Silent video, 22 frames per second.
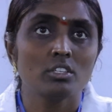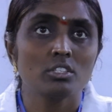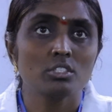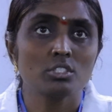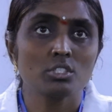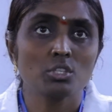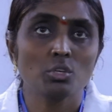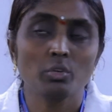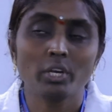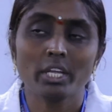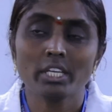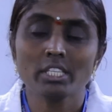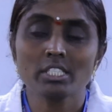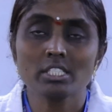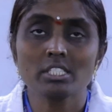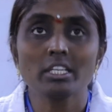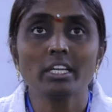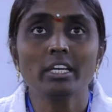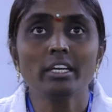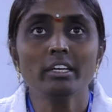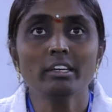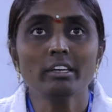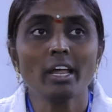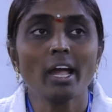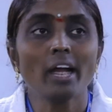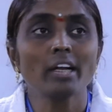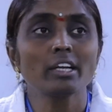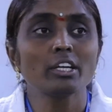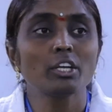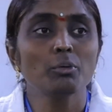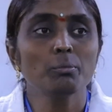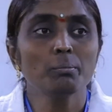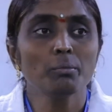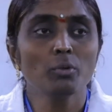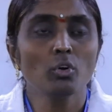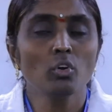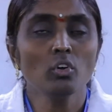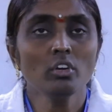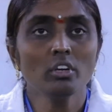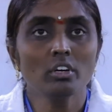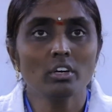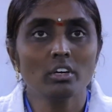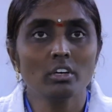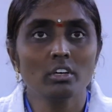So next, interactive
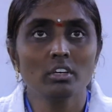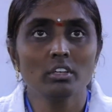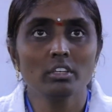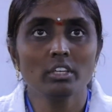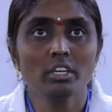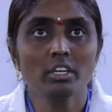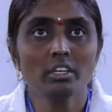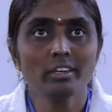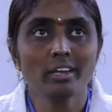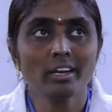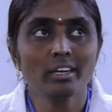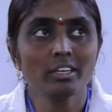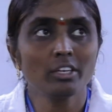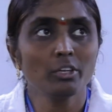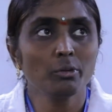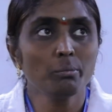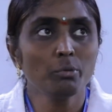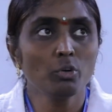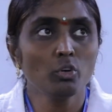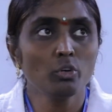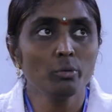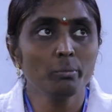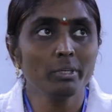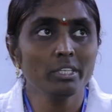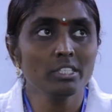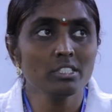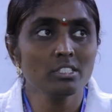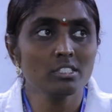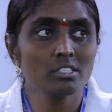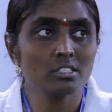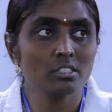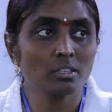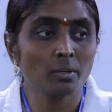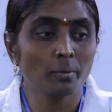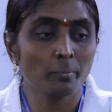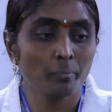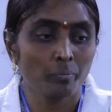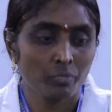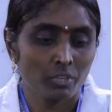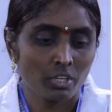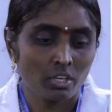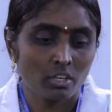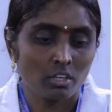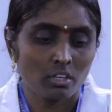mode. Interactive mode means
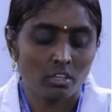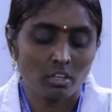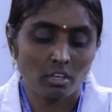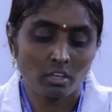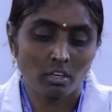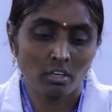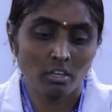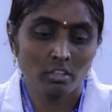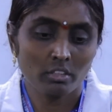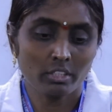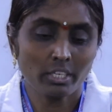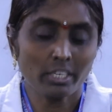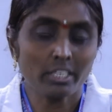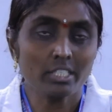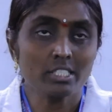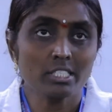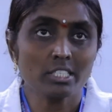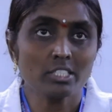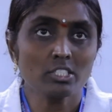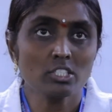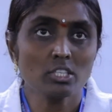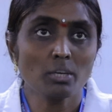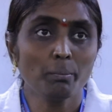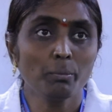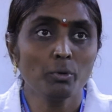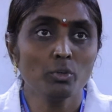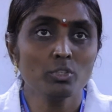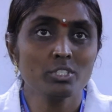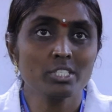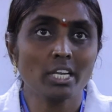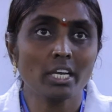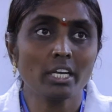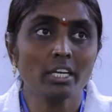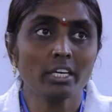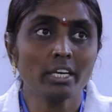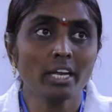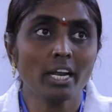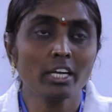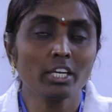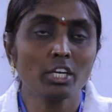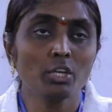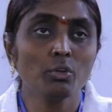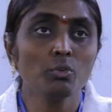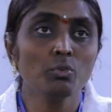that is it supports
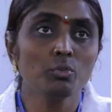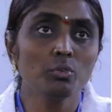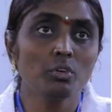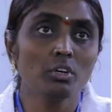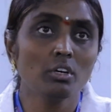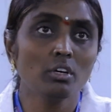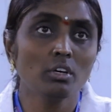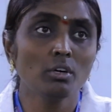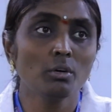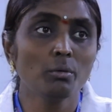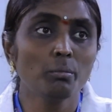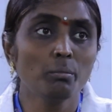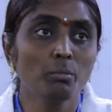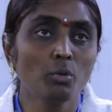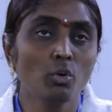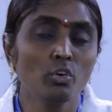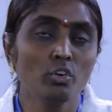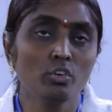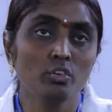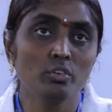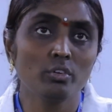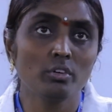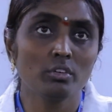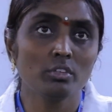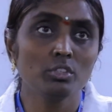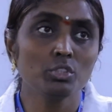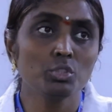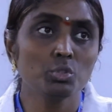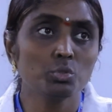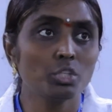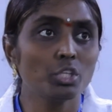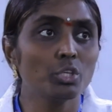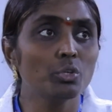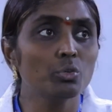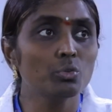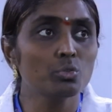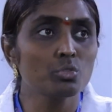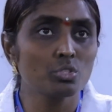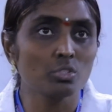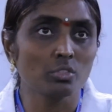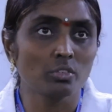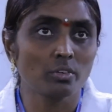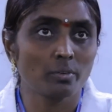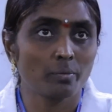interactive mode to the
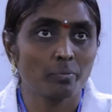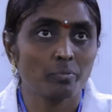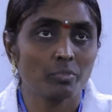user.